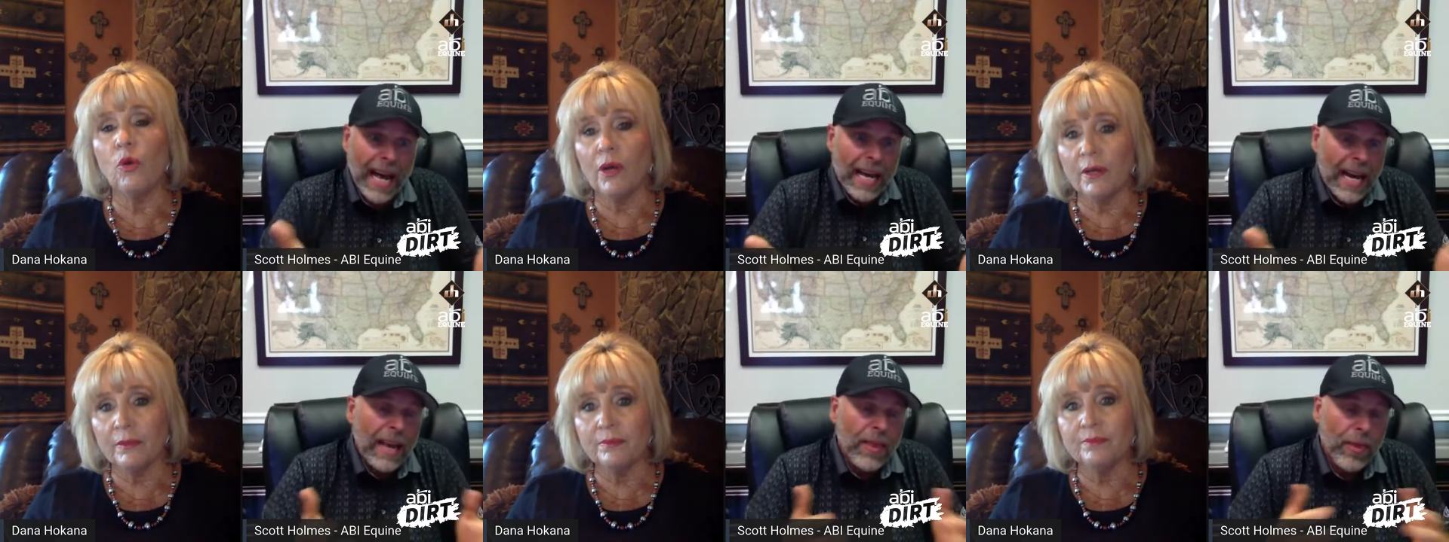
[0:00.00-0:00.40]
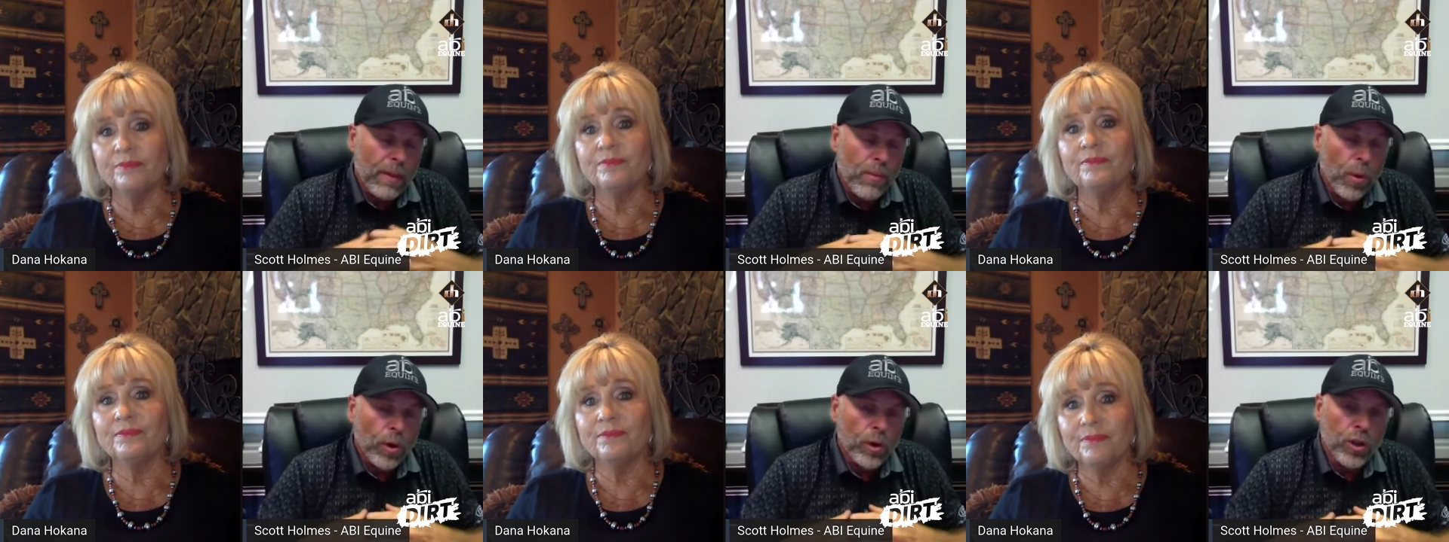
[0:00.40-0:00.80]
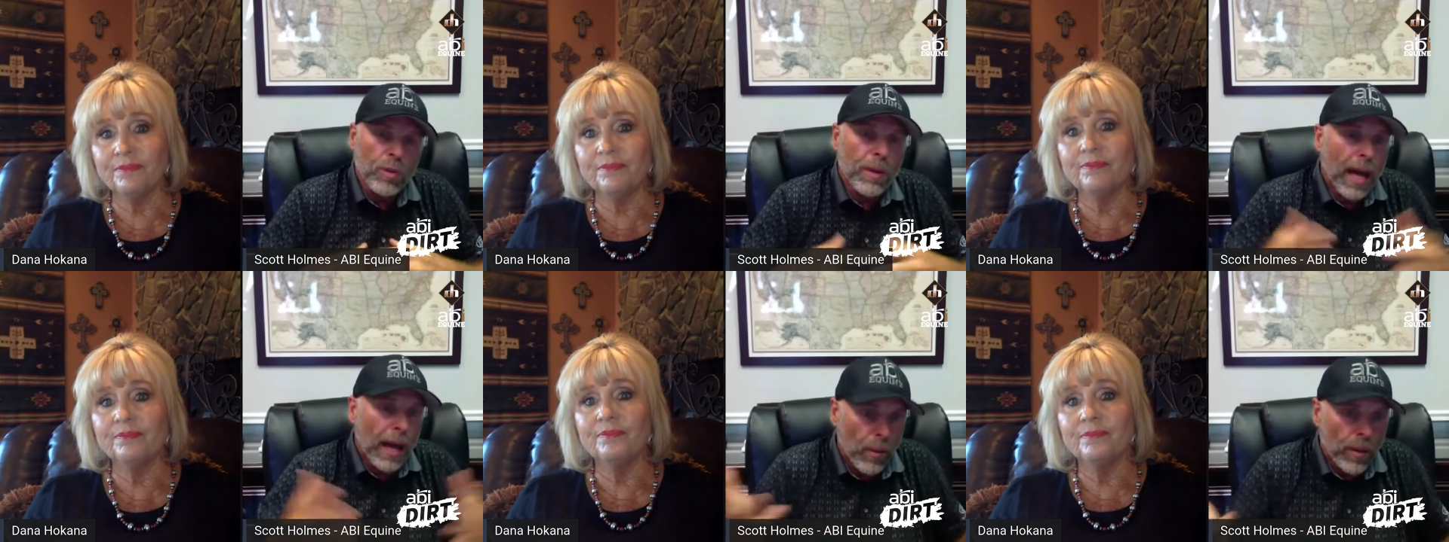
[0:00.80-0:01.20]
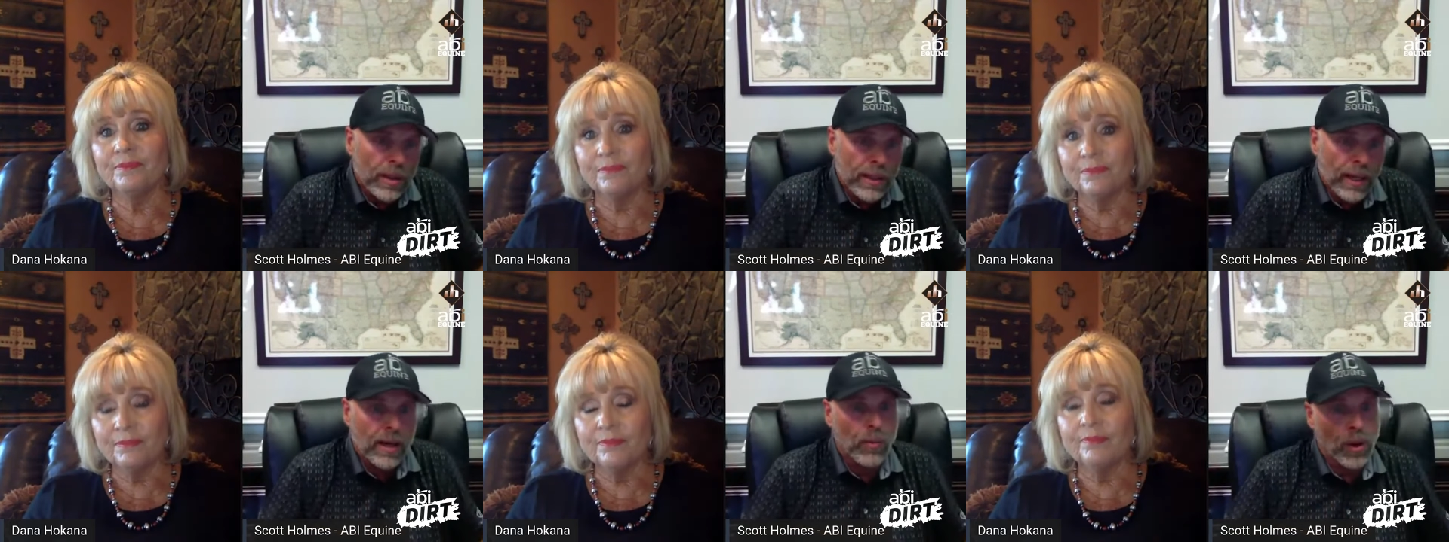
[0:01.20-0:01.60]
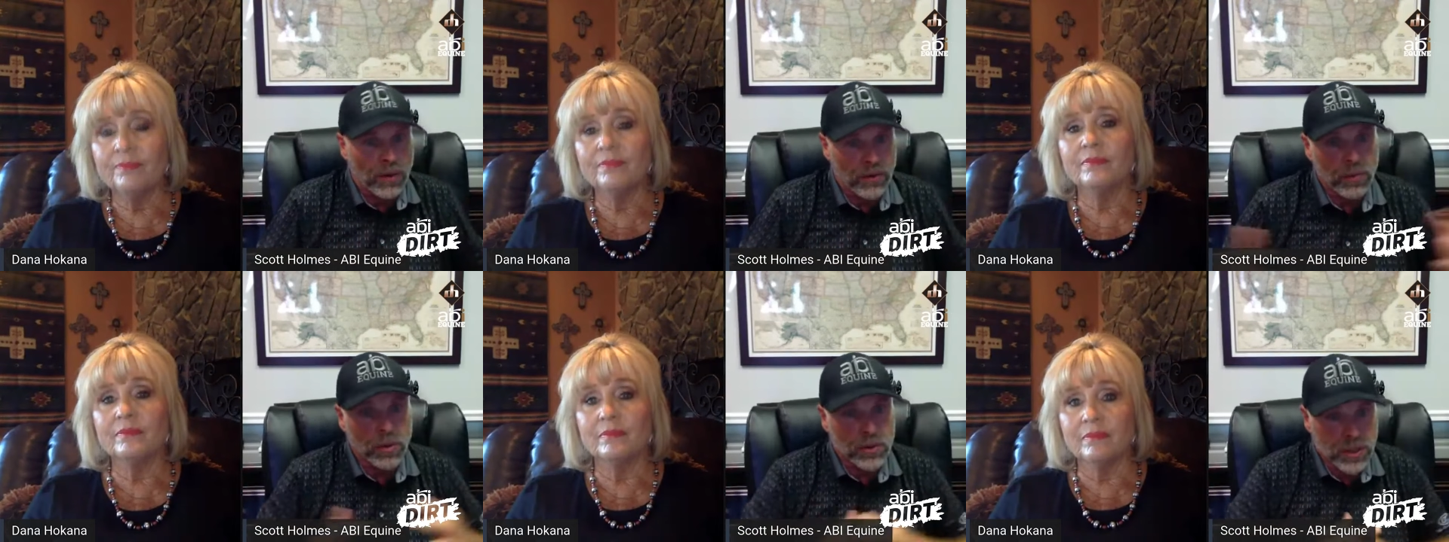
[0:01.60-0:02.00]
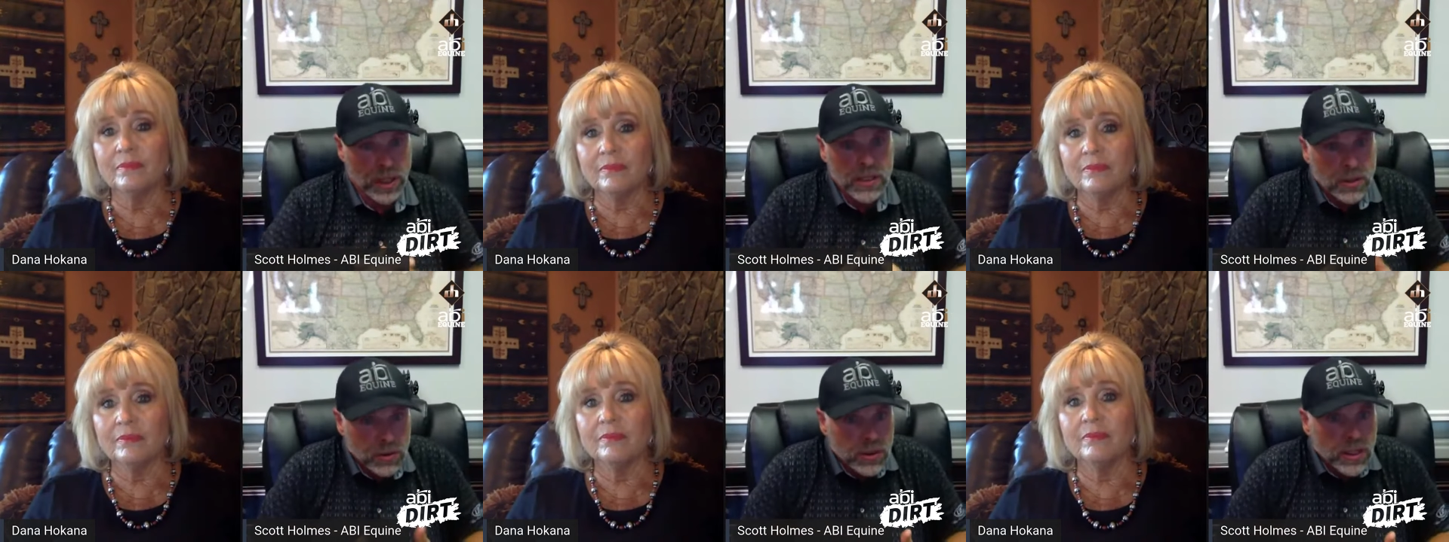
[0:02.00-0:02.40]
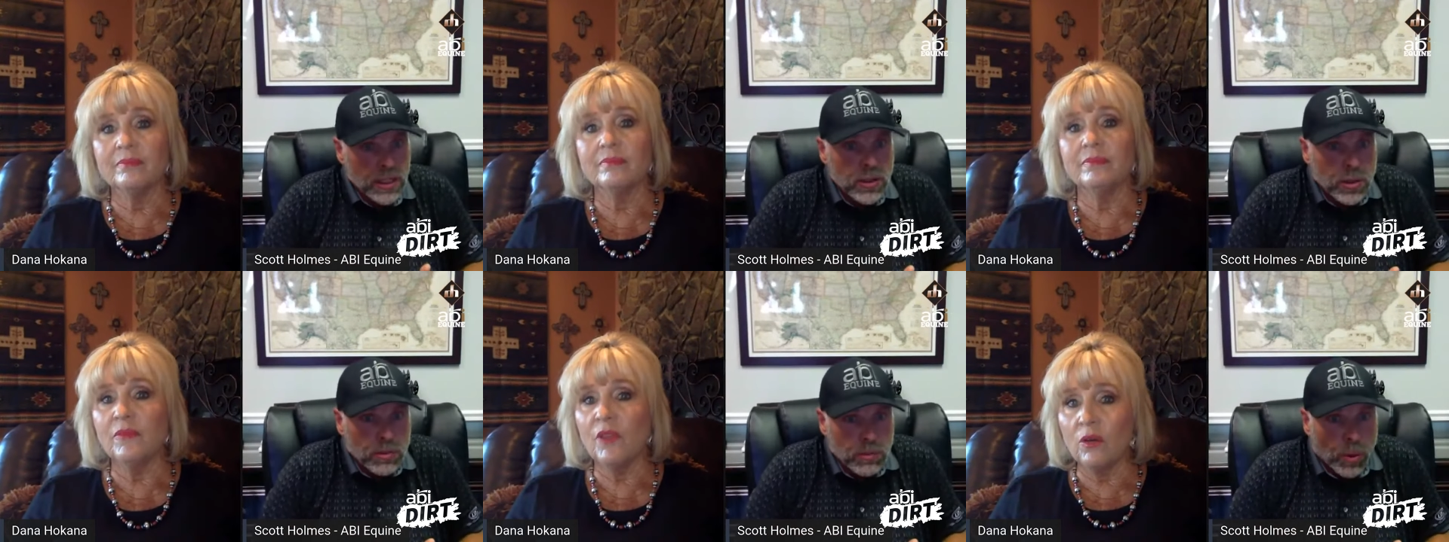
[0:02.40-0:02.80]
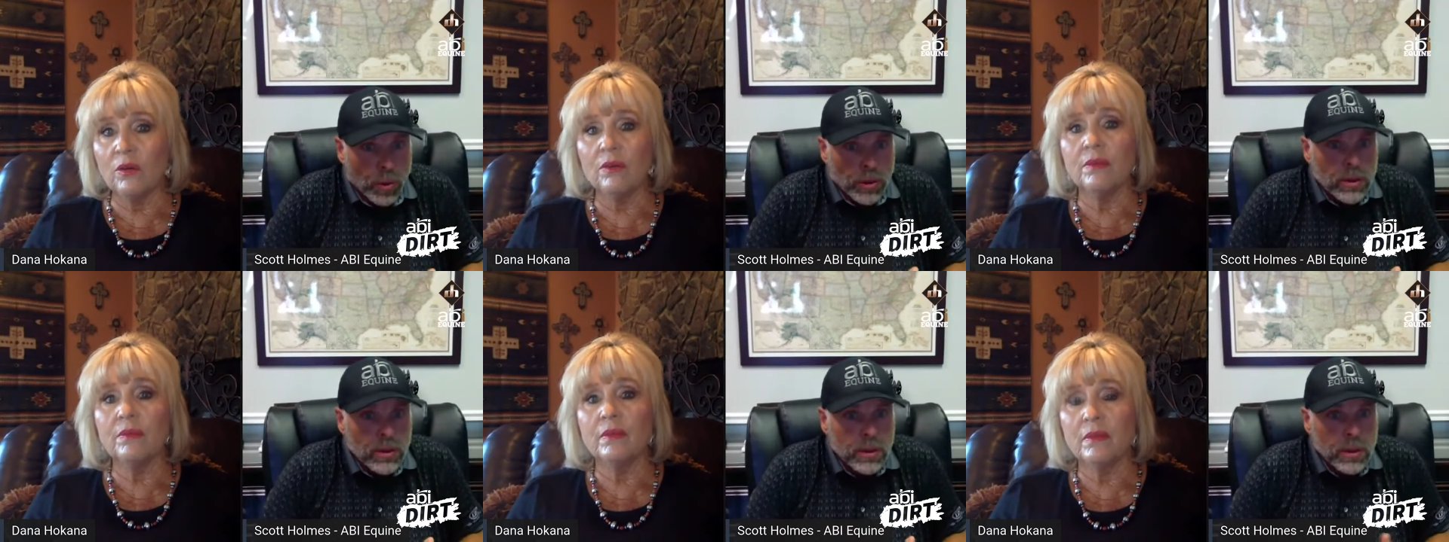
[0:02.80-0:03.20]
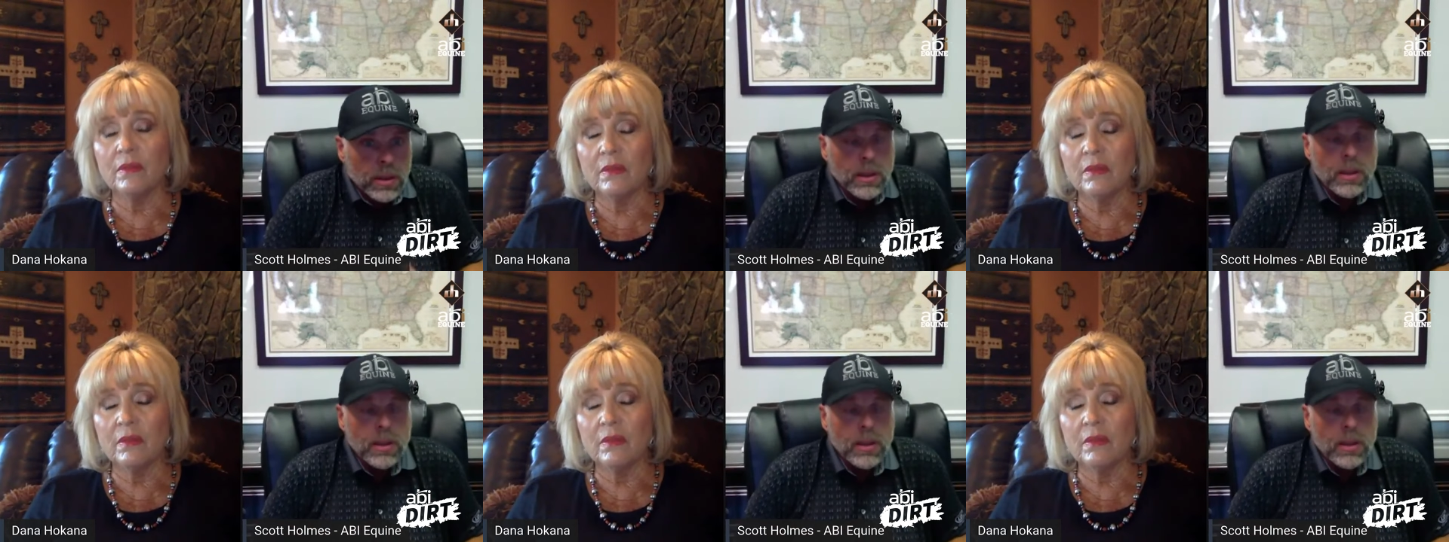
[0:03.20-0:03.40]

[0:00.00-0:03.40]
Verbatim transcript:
Speaker 1: I think more too, but I don't want to take away from those things. Those things are important.